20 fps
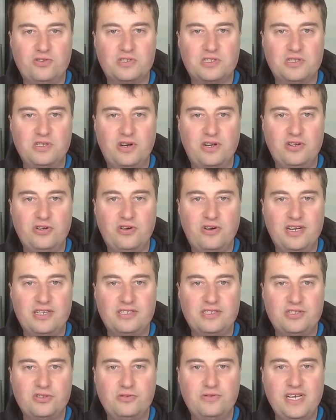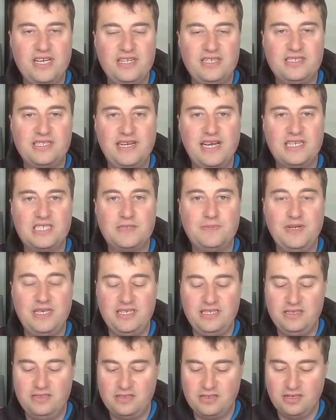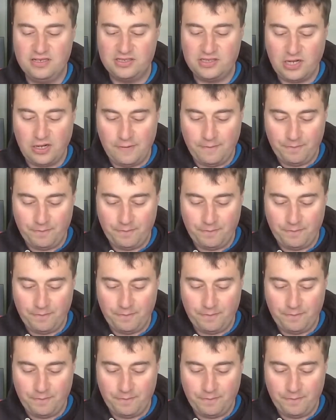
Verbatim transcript: on your actual internet speeds. So,